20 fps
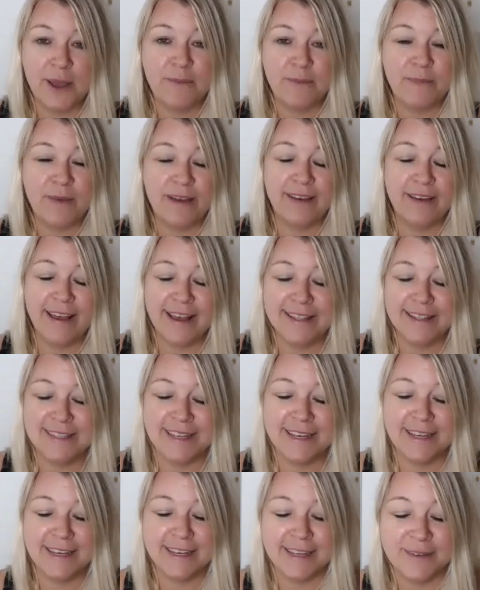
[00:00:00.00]
Mel has
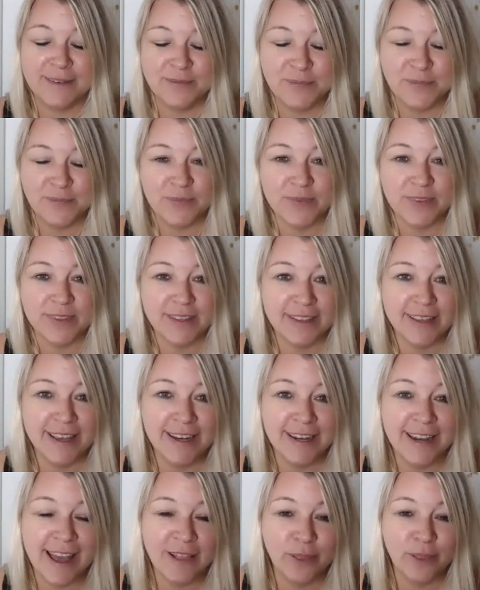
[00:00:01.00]
an
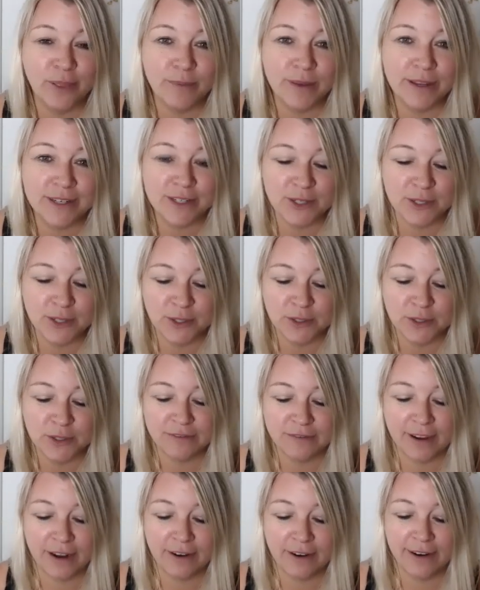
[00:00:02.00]
elemental or
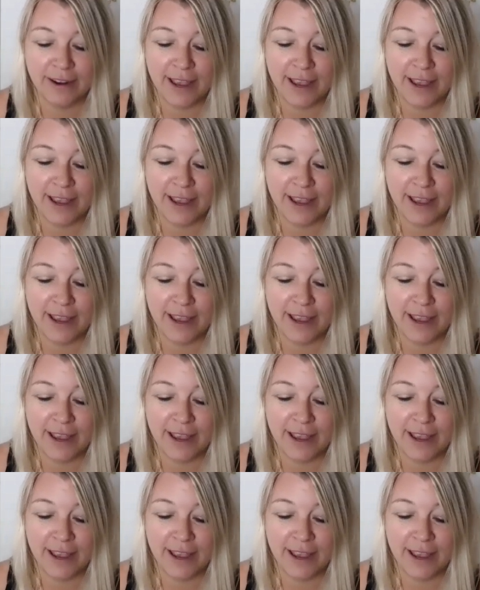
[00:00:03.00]
fairy